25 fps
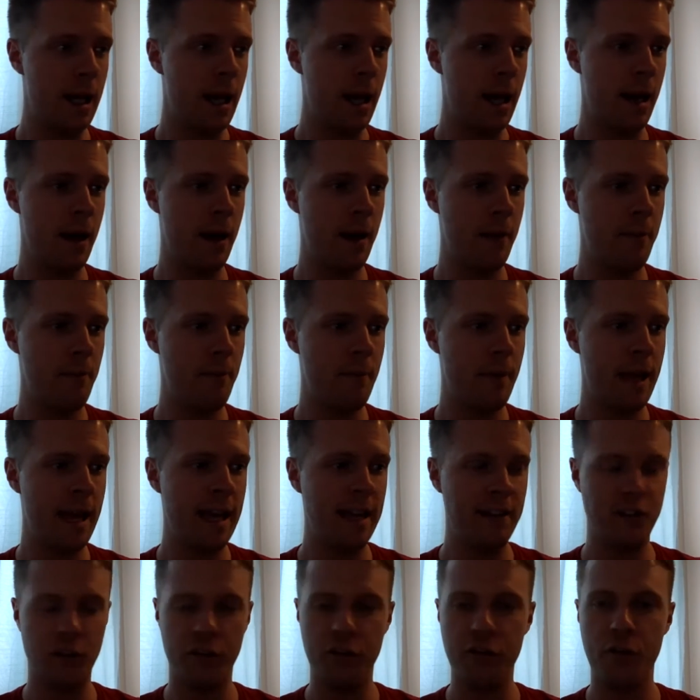
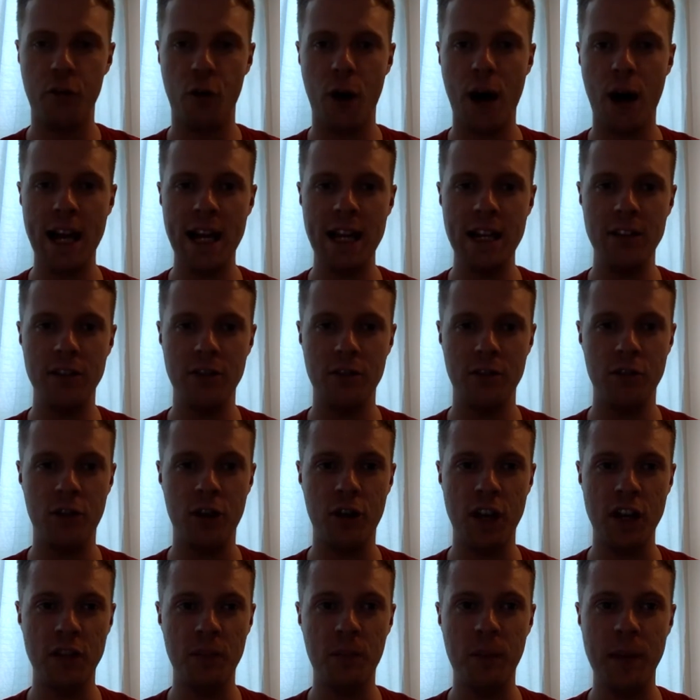It's a phrase
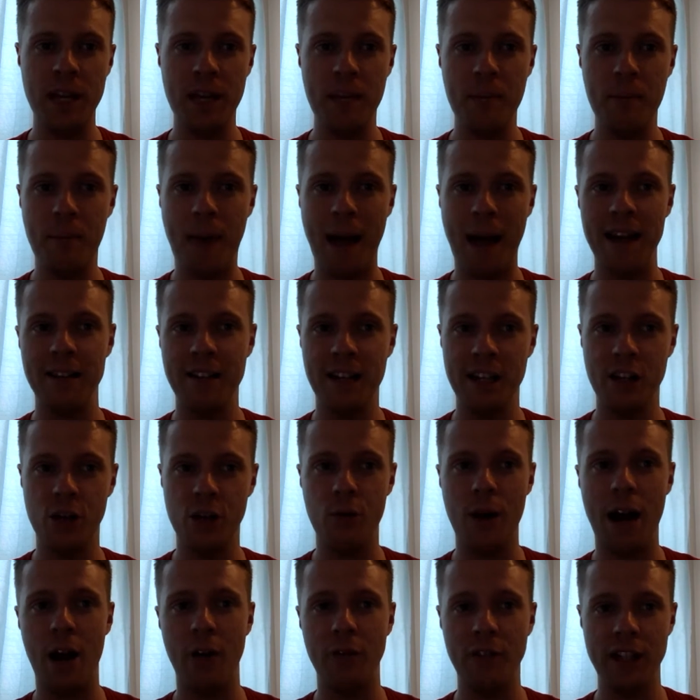that is being bandied
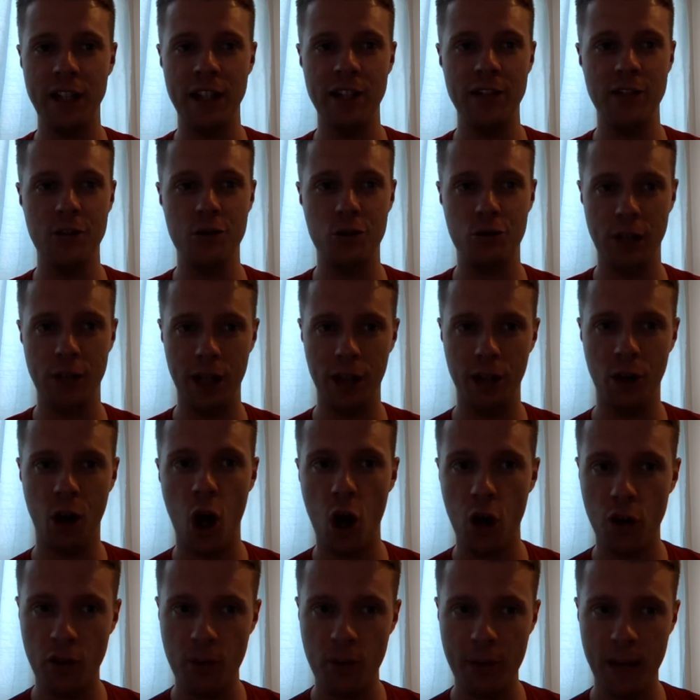around the industry a
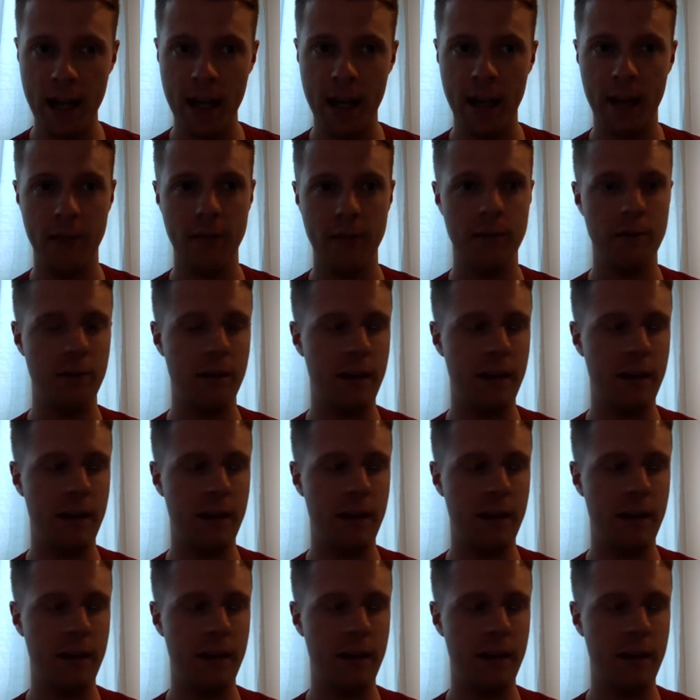lot at the minute.